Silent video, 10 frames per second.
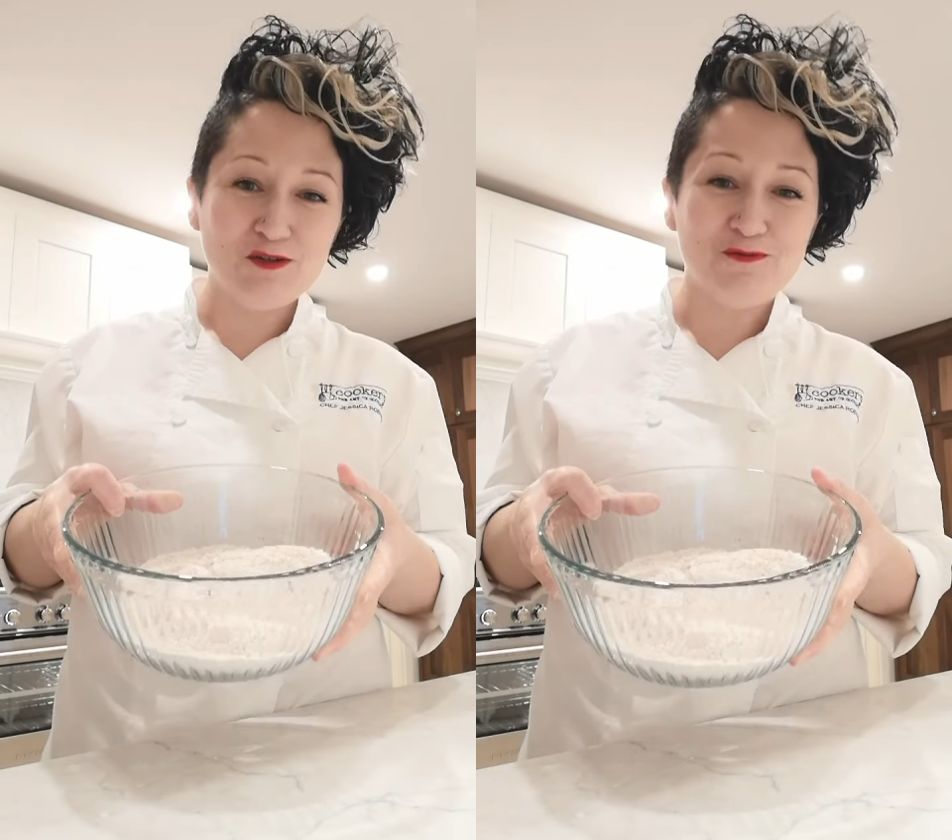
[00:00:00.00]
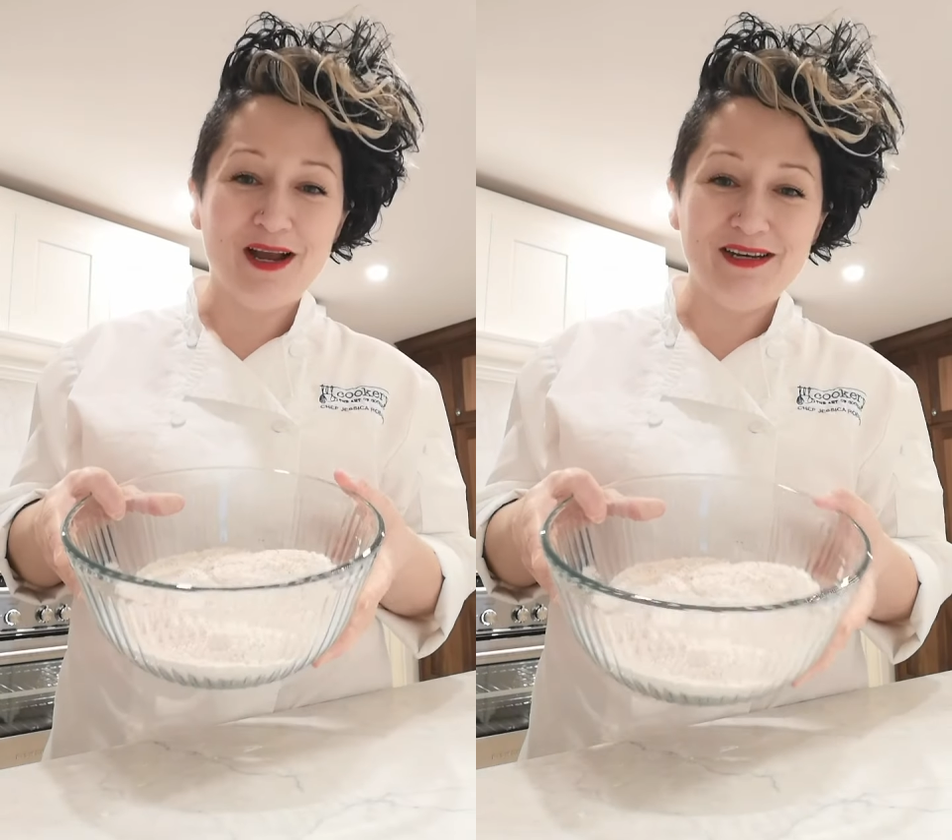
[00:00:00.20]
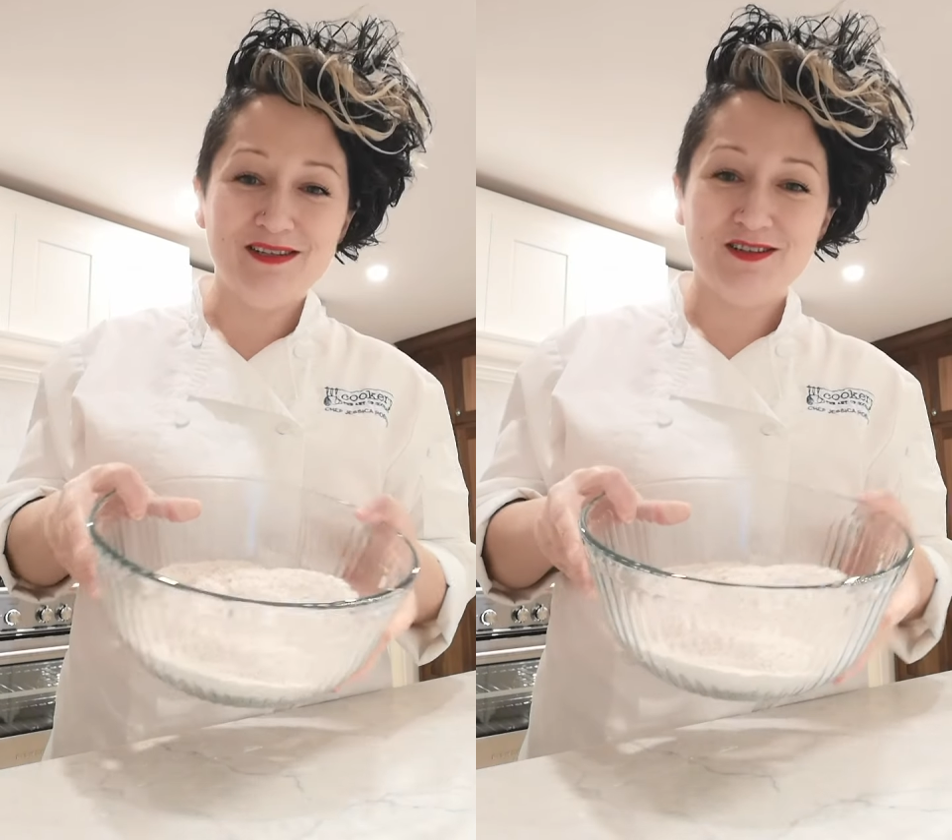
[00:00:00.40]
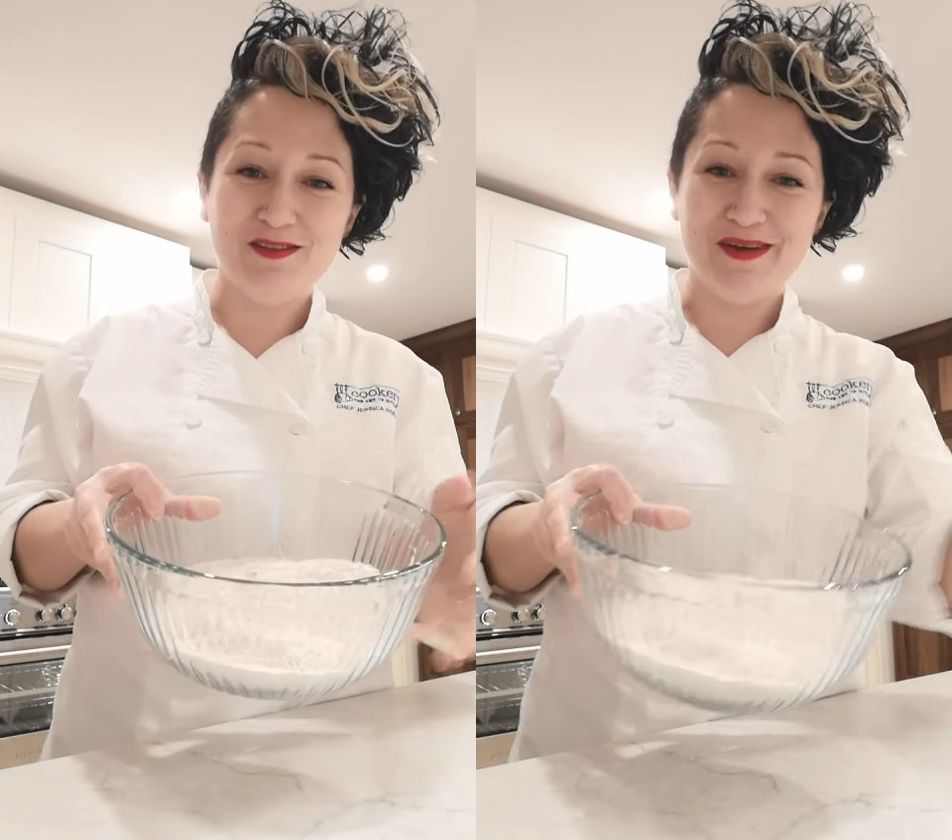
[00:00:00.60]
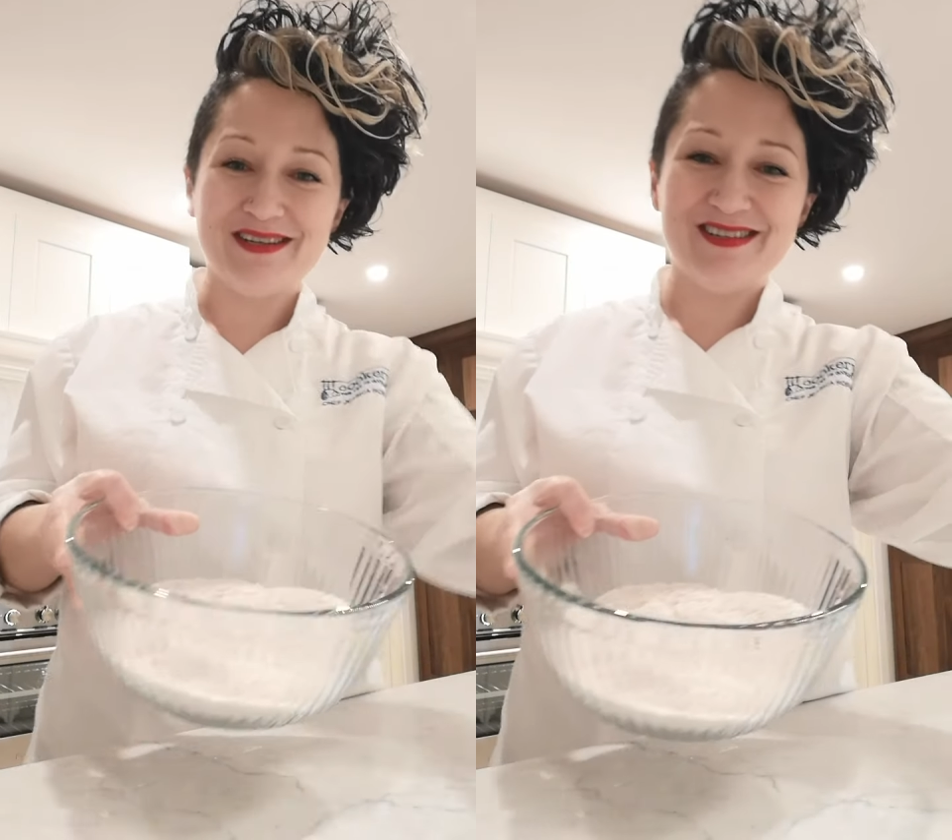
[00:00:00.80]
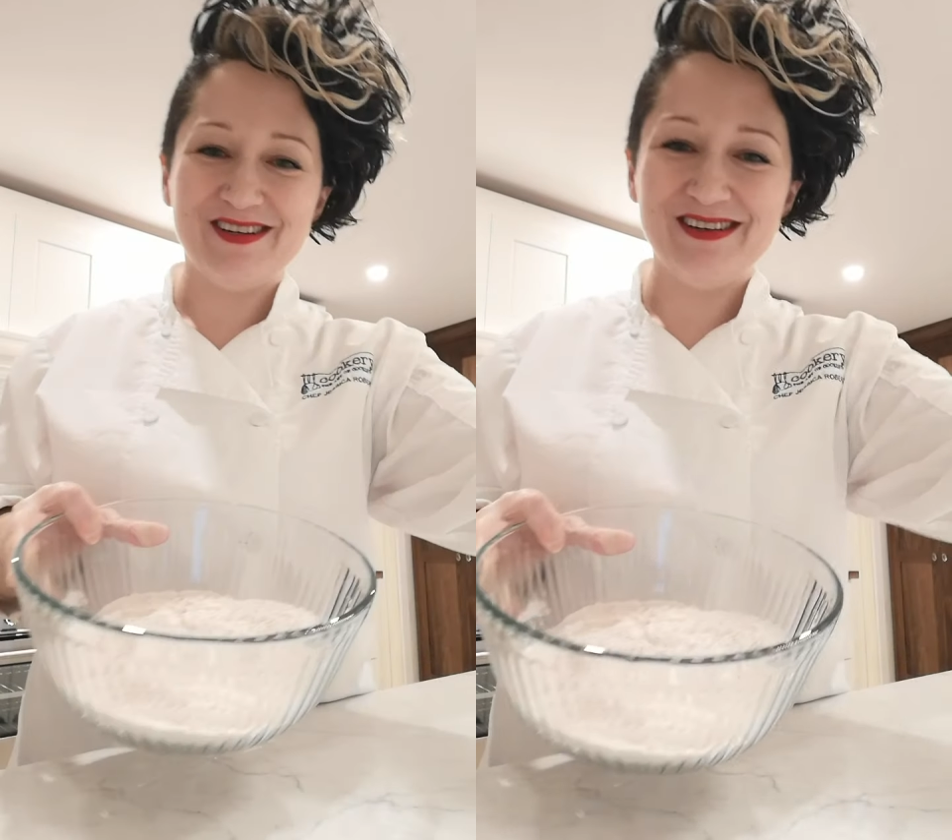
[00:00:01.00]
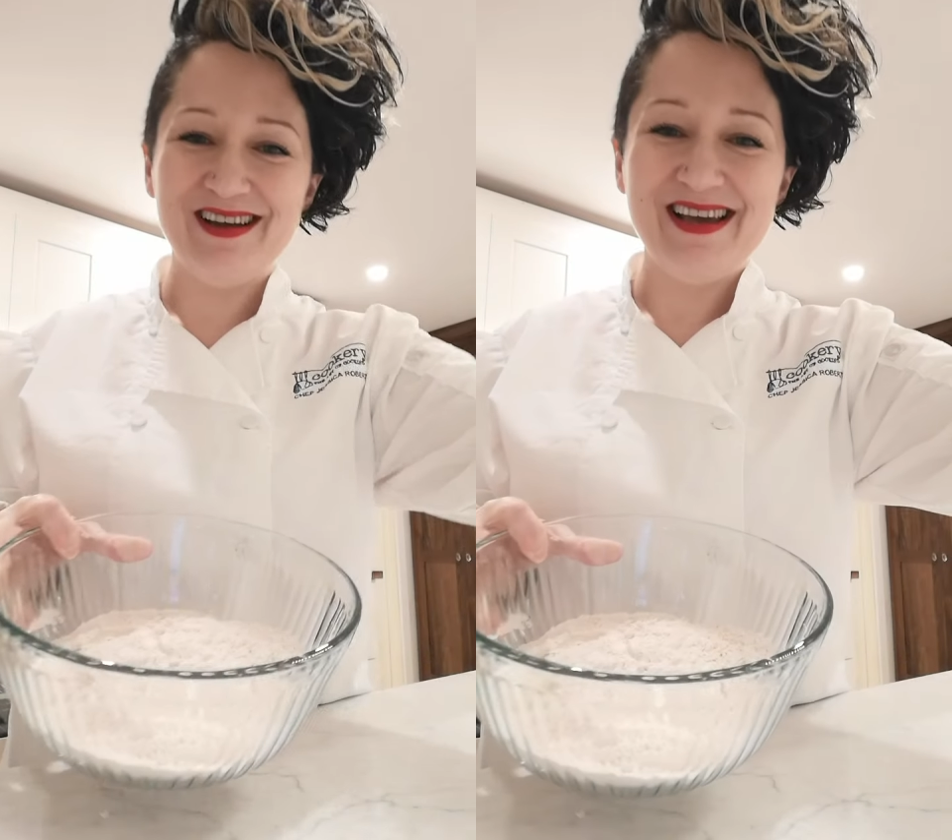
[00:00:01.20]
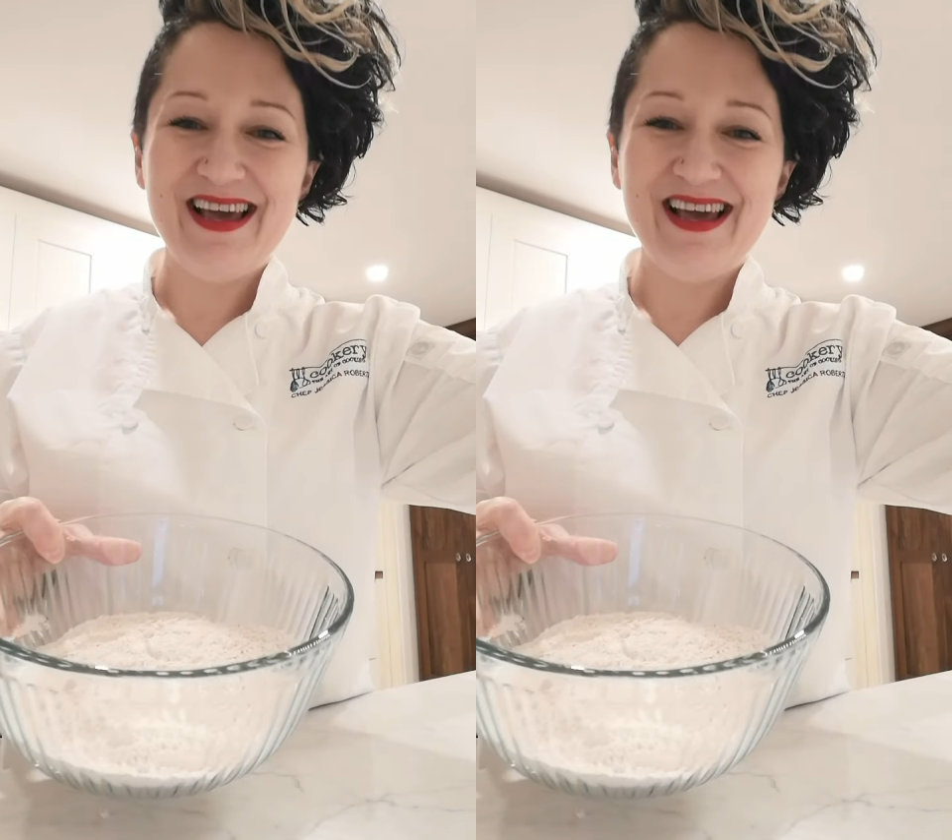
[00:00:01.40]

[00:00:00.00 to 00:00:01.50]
right into the mixer,